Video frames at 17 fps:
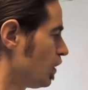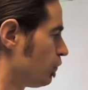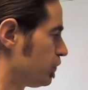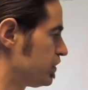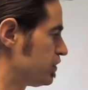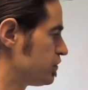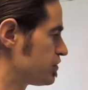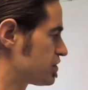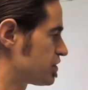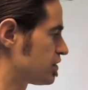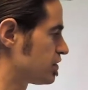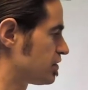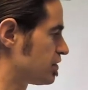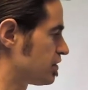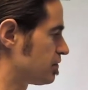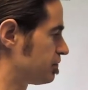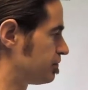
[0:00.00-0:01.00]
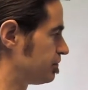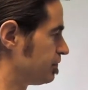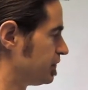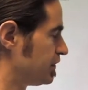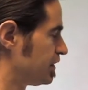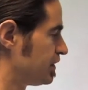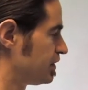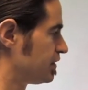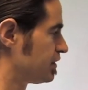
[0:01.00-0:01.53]
we use a
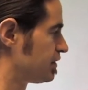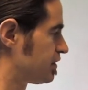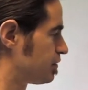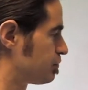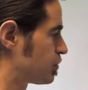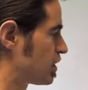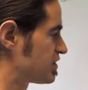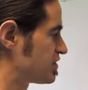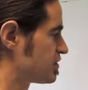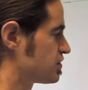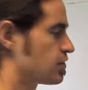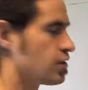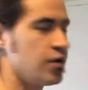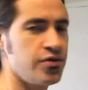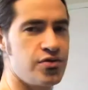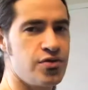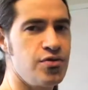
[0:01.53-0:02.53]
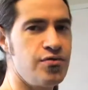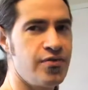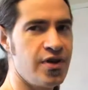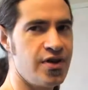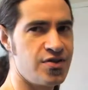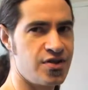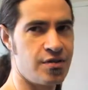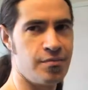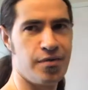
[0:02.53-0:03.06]
a process called
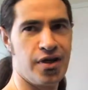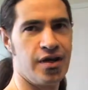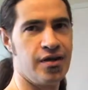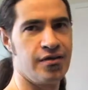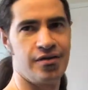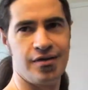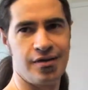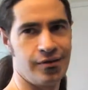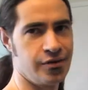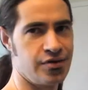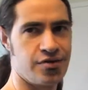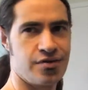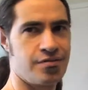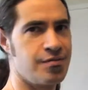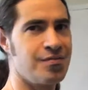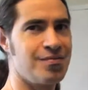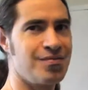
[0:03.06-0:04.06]
two-phase commit, which